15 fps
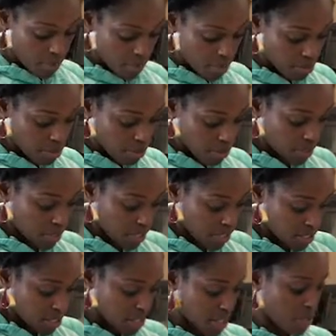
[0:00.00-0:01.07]
them so that they
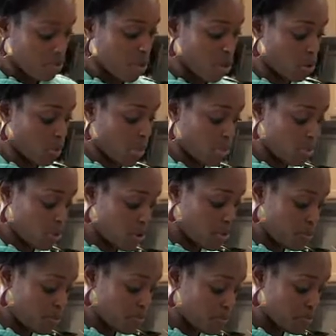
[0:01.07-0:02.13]
can steam all the way
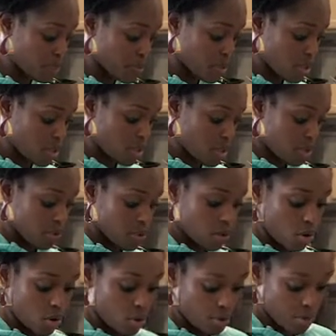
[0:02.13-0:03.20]
through. I'm
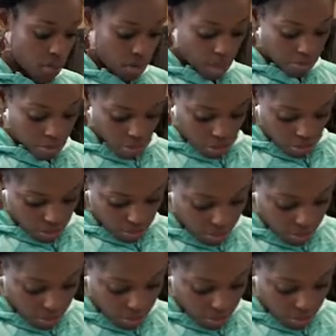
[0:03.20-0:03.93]
going to open it up just a